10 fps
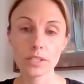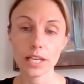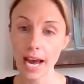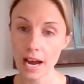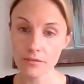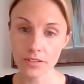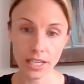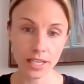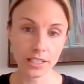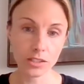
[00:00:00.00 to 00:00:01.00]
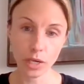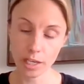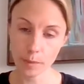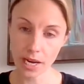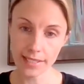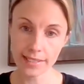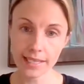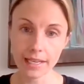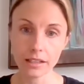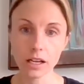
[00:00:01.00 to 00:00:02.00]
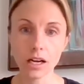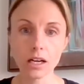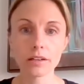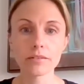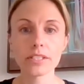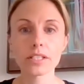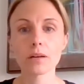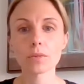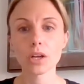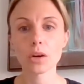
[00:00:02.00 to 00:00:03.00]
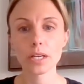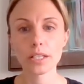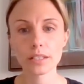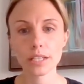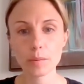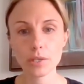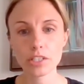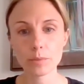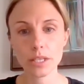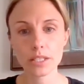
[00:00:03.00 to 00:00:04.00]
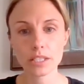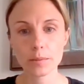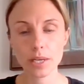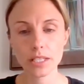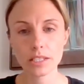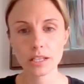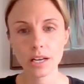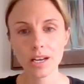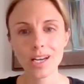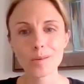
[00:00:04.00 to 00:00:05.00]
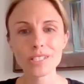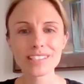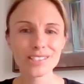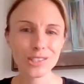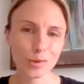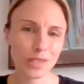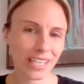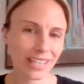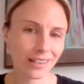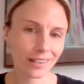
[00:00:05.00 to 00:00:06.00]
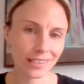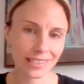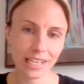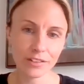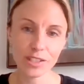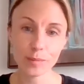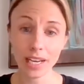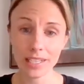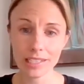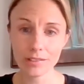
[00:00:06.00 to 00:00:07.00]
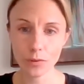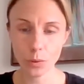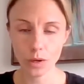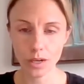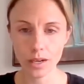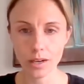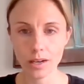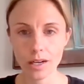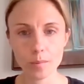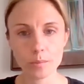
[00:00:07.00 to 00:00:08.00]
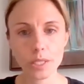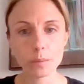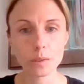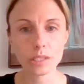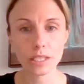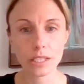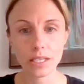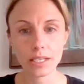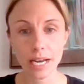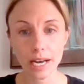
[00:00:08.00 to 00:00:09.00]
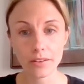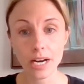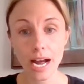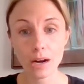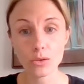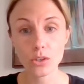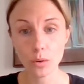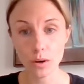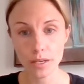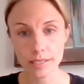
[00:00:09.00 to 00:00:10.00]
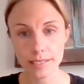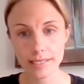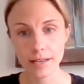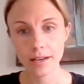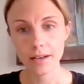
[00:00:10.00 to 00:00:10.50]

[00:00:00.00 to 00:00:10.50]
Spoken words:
to half days, wearing masks and gloves, lowering the numbers of participants, but still being a safe space for people to gather outdoors